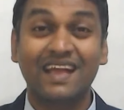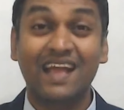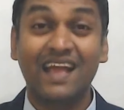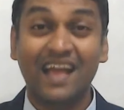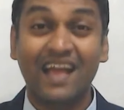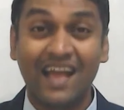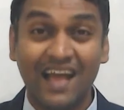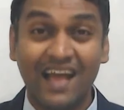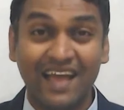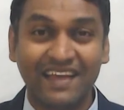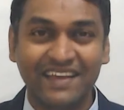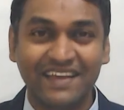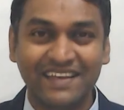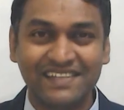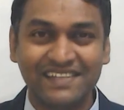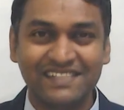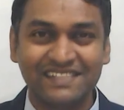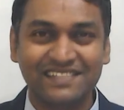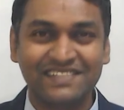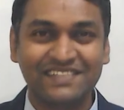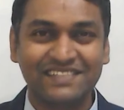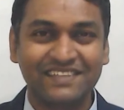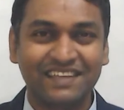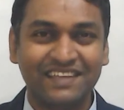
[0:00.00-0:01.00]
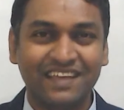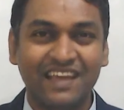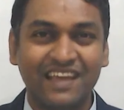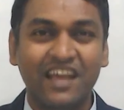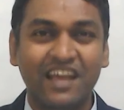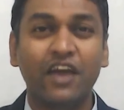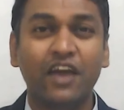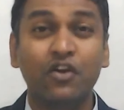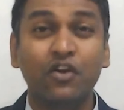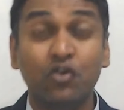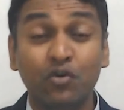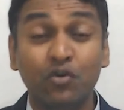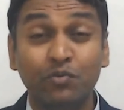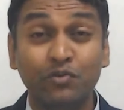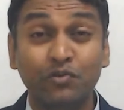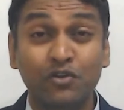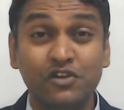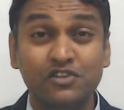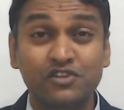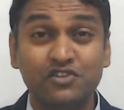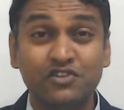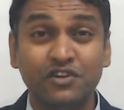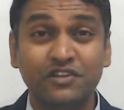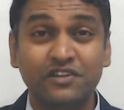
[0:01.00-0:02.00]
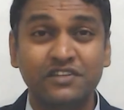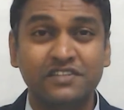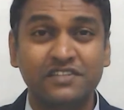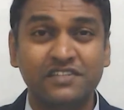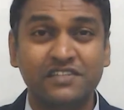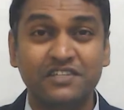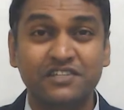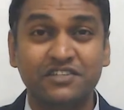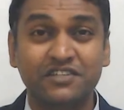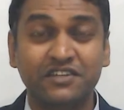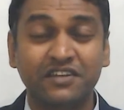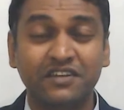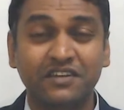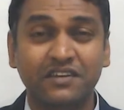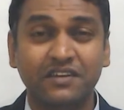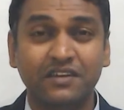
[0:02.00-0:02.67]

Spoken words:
Hi guys, I hope you enjoyed this session.